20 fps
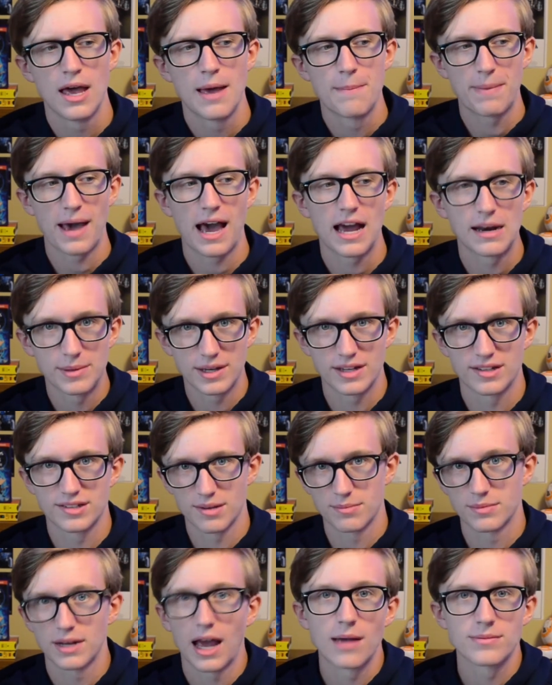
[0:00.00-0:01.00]
Bad because
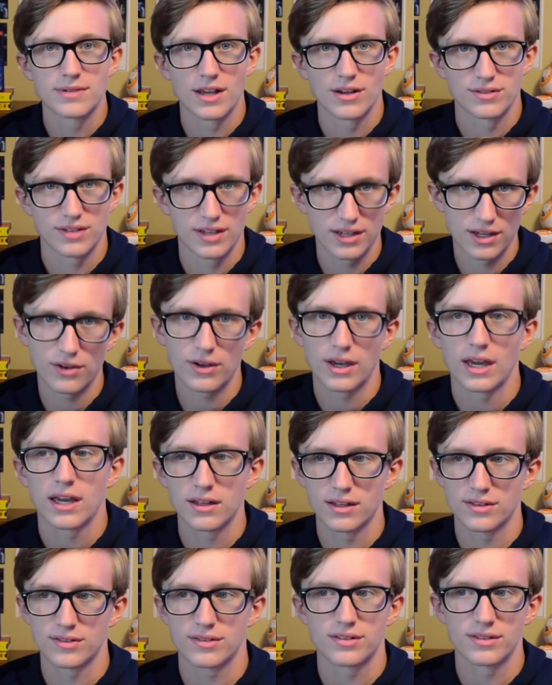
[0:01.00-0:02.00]
sometimes I was like, okay,
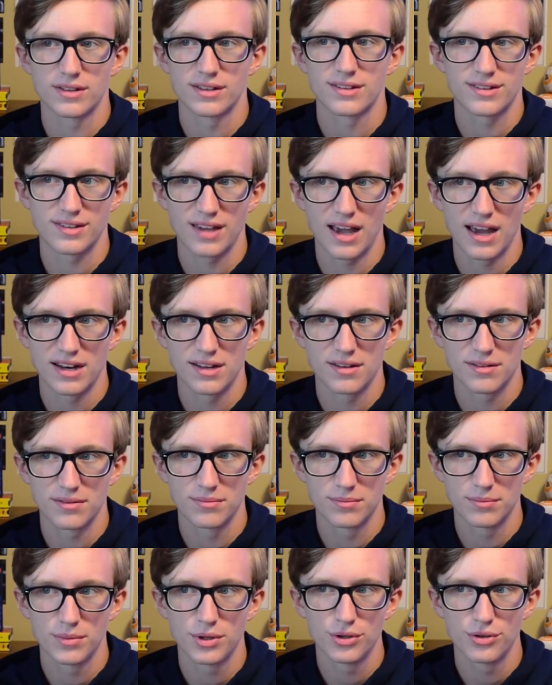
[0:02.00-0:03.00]
let's kind
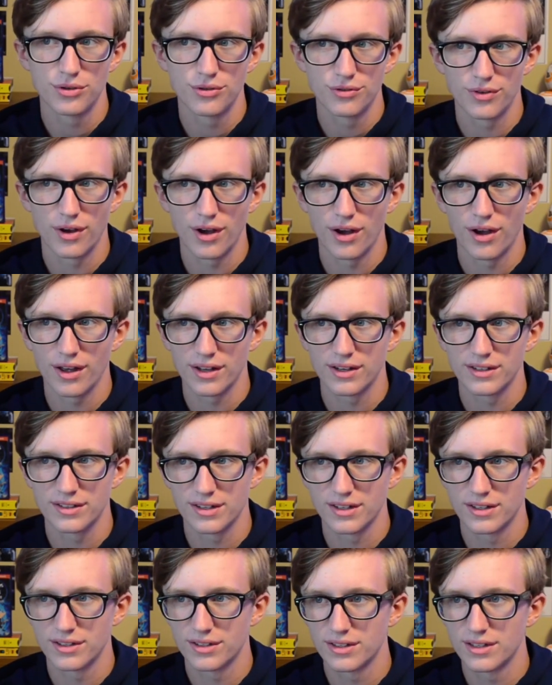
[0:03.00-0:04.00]
of move on
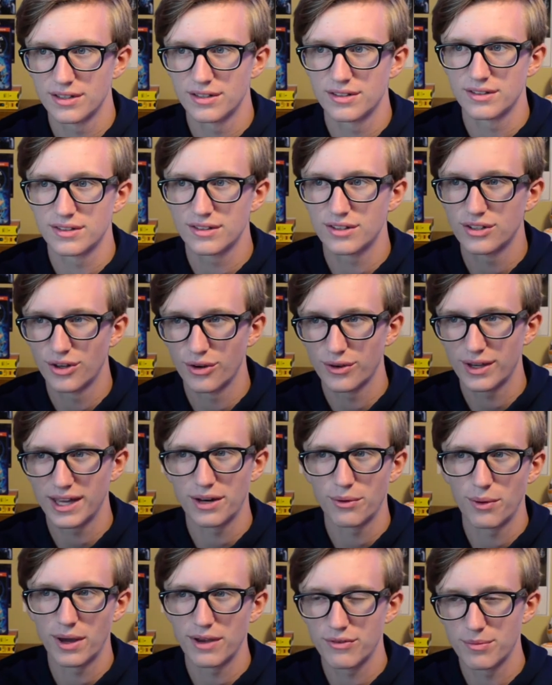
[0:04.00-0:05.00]
to, and get
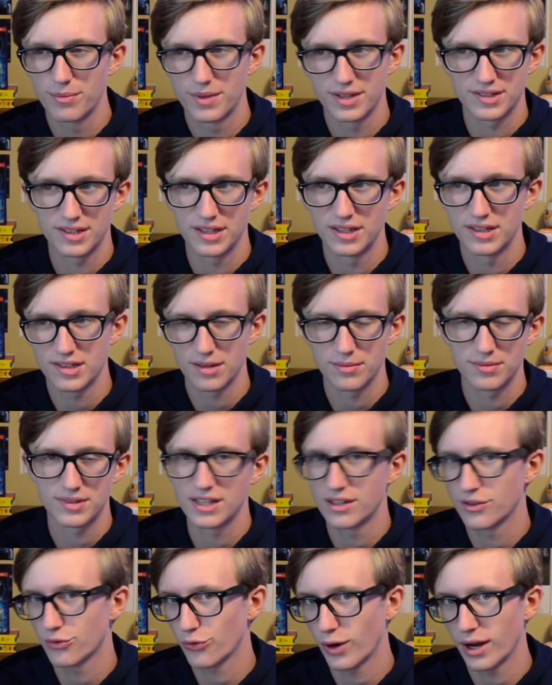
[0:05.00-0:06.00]
away from this scene. Some
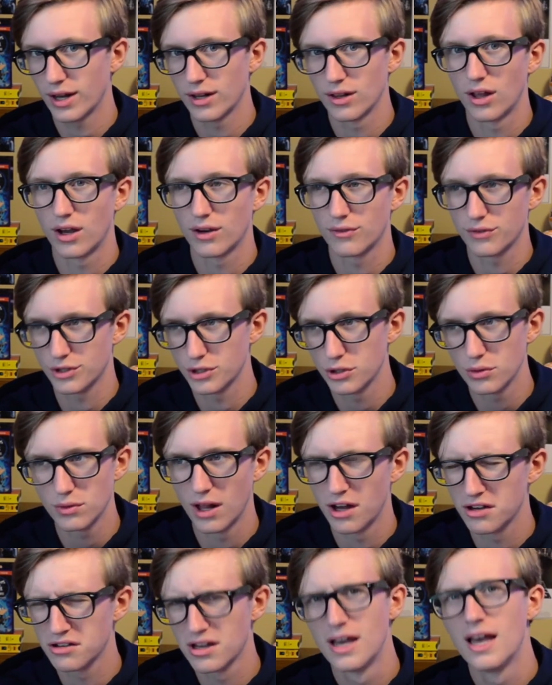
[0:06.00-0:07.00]
scenes ran along for too
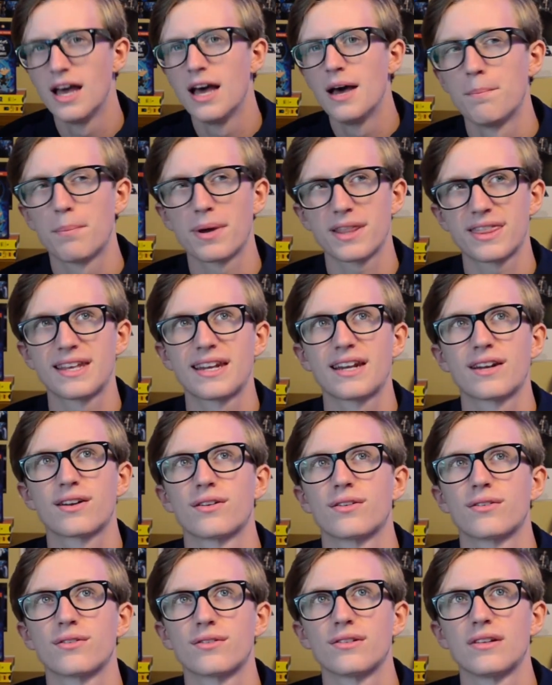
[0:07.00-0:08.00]
long, but they
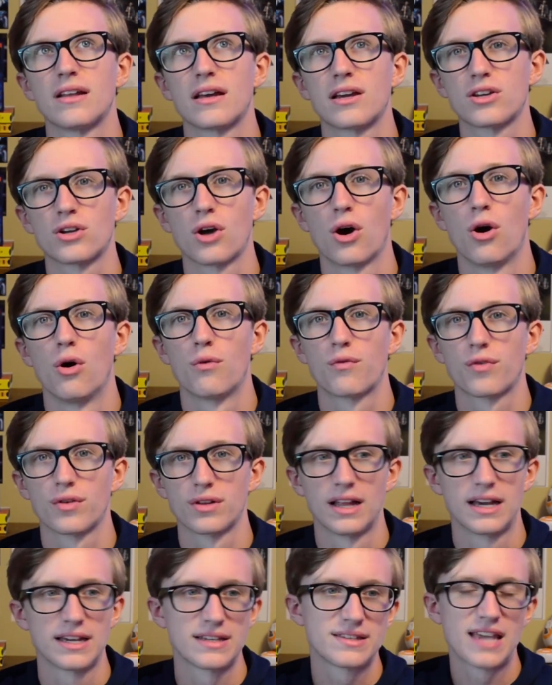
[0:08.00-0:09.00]
didn't go
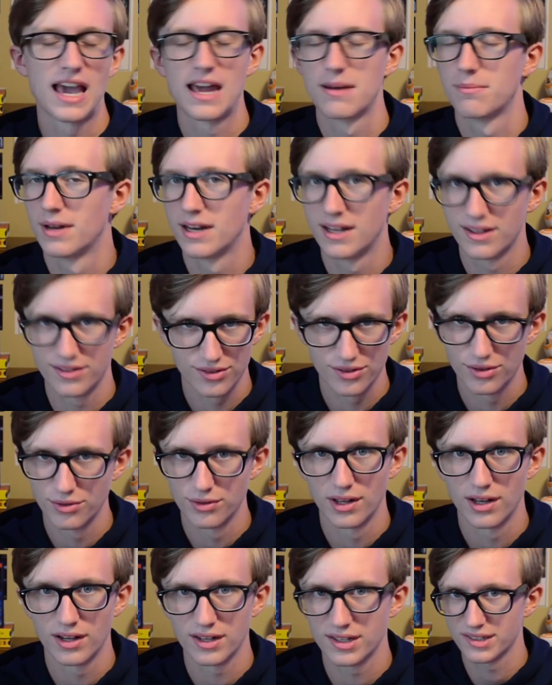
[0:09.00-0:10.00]
for 10 minutes too
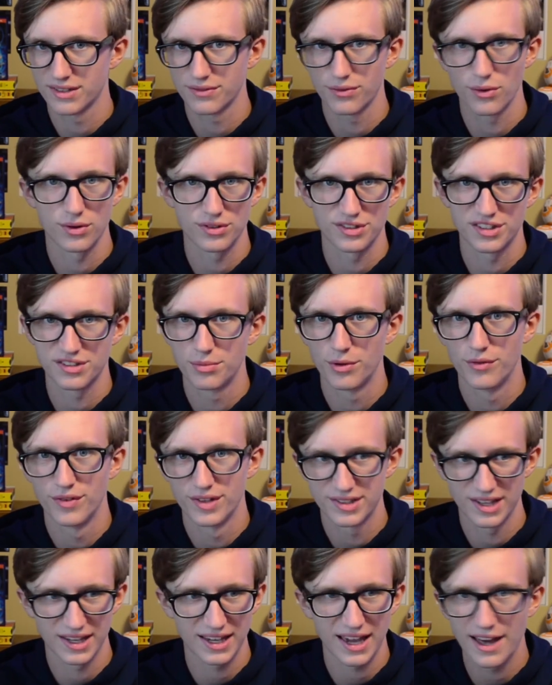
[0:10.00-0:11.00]
long, because of course this
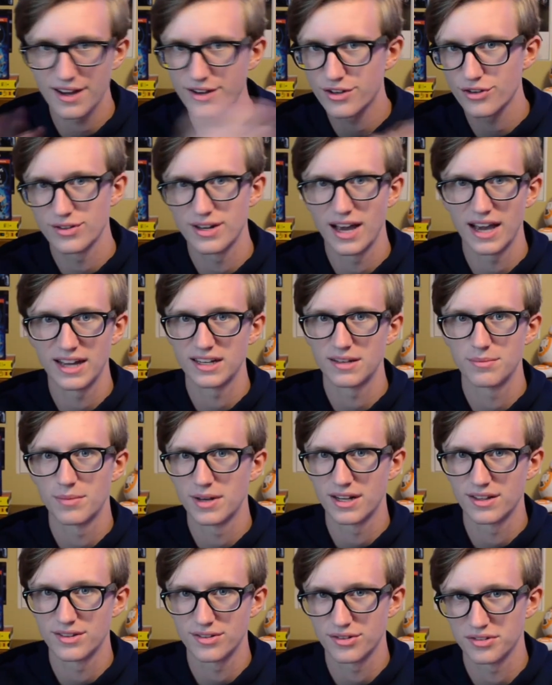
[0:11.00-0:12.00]
movie's under 90
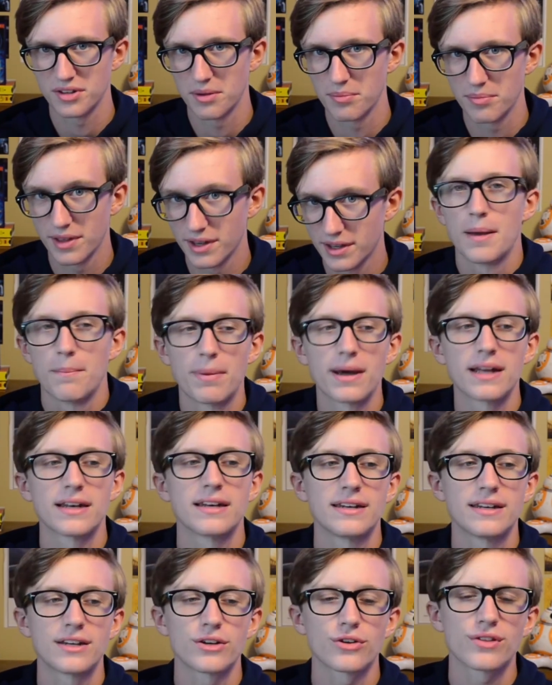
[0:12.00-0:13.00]
minutes or something. But
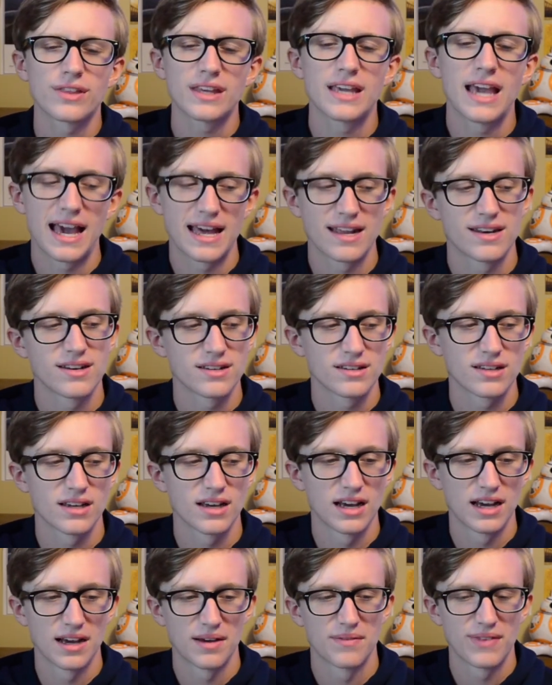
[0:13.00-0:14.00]
near the end,
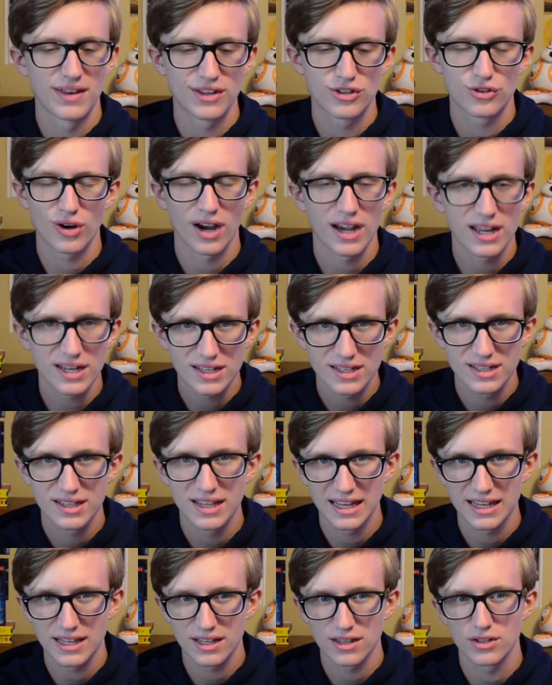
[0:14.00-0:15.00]
they try
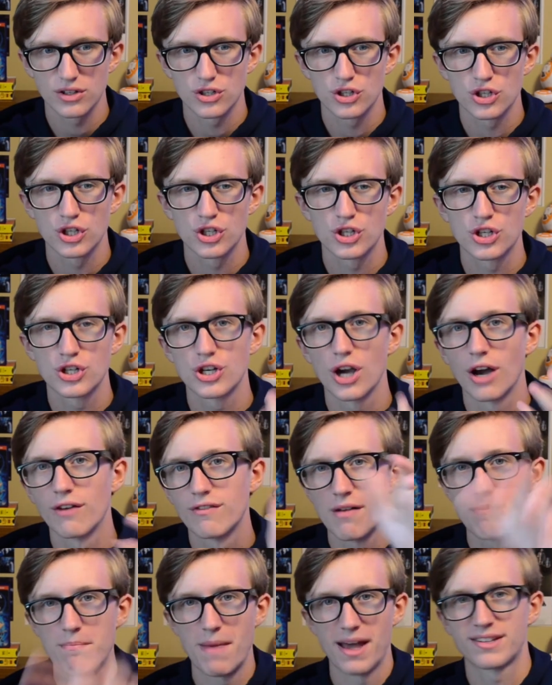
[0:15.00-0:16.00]
to shove
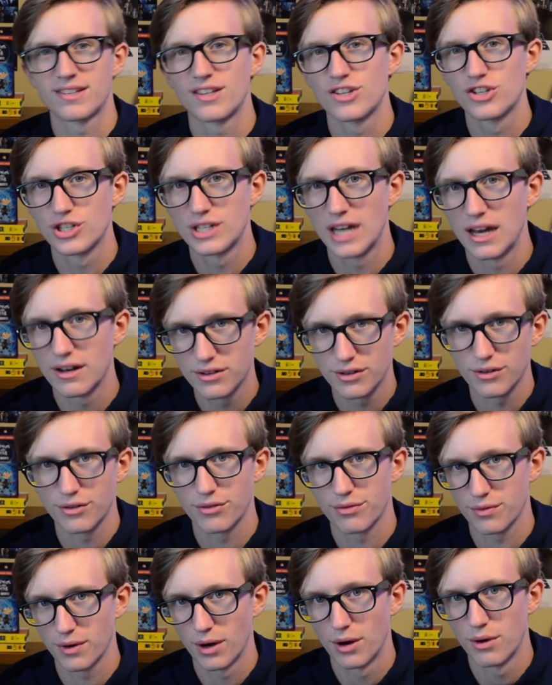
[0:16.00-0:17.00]
a message down your
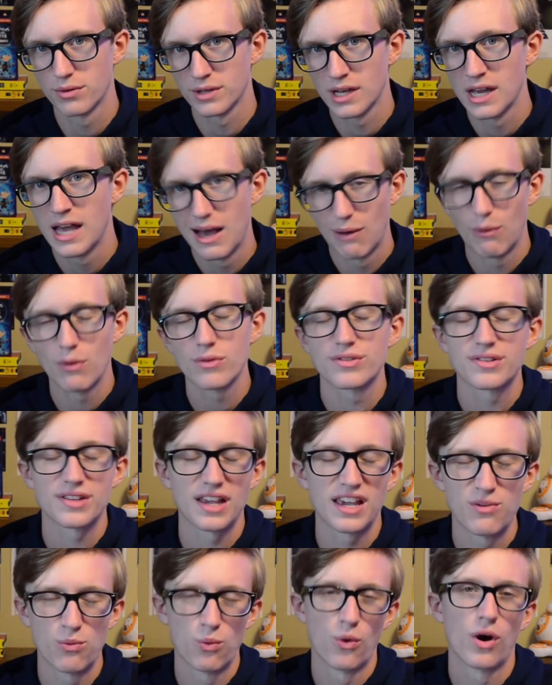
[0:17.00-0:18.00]
throat. I won't
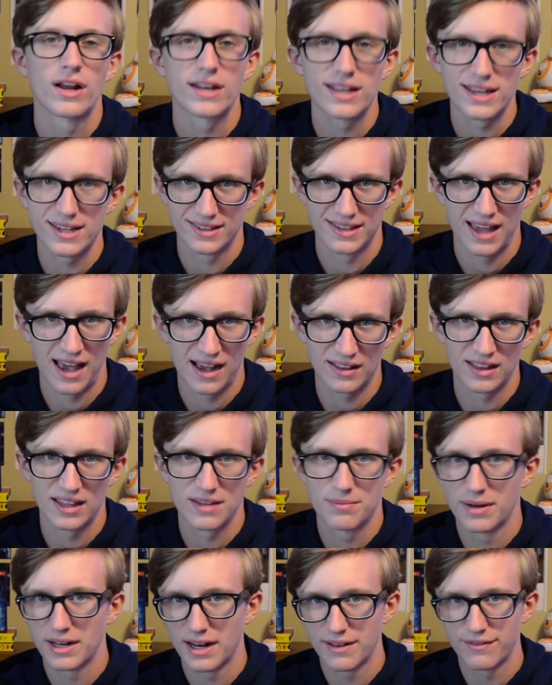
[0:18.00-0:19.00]
say what exactly,
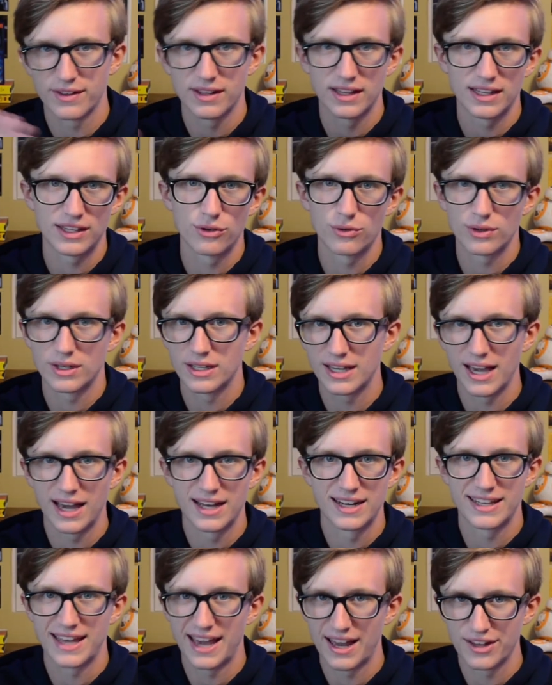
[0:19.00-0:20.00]
but I feel like you can kind
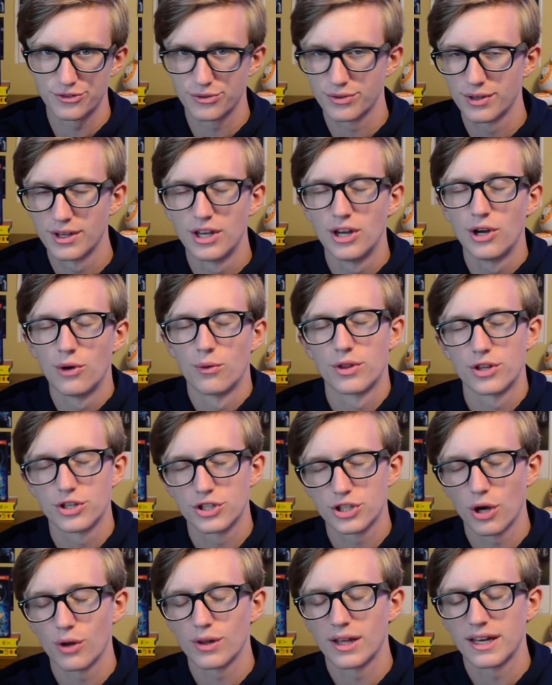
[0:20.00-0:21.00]
of guess with a
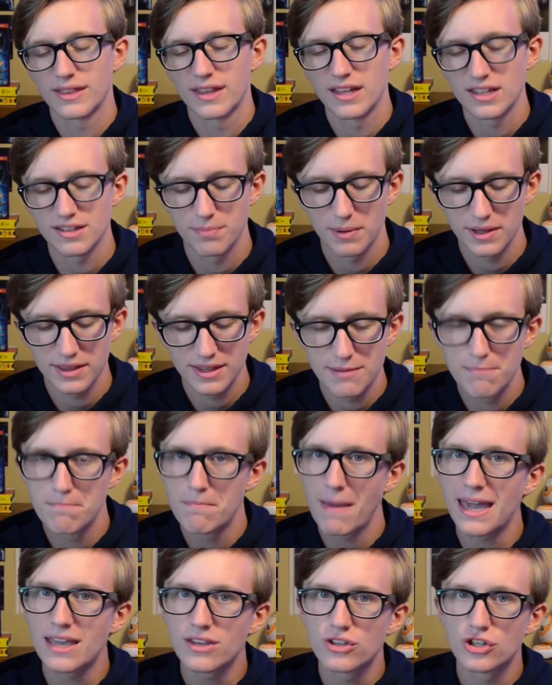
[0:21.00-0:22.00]
show like this. But the
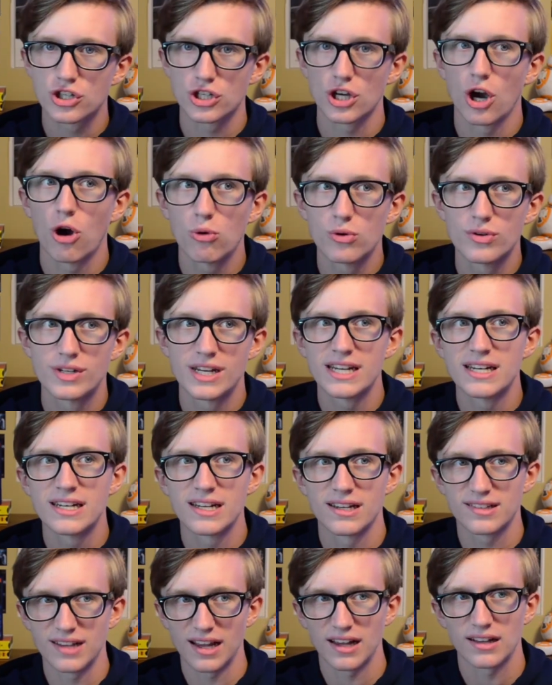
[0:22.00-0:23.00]
main show didn't
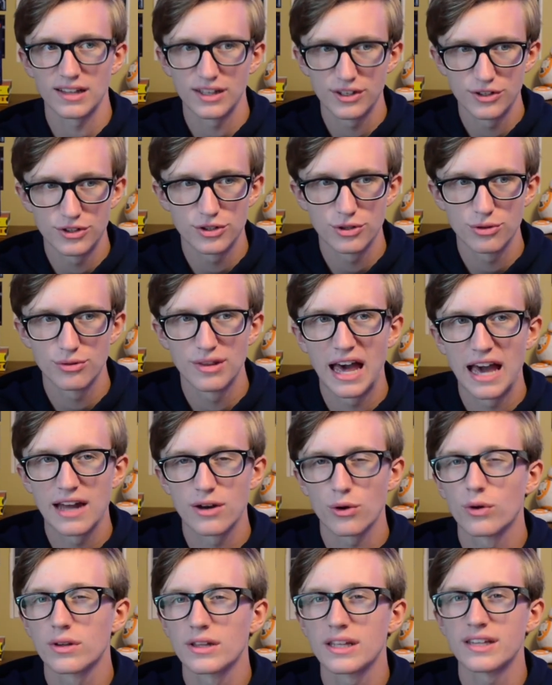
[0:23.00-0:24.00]
exactly do that,
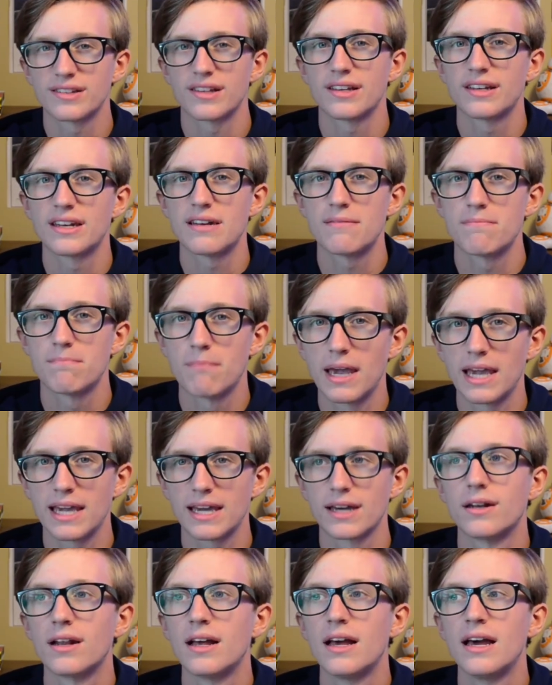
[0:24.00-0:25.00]
or at least they didn't make
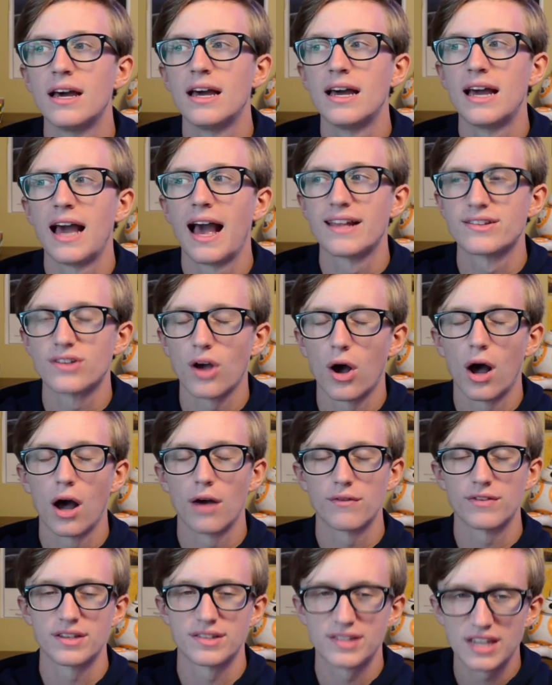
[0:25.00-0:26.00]
it as obvious.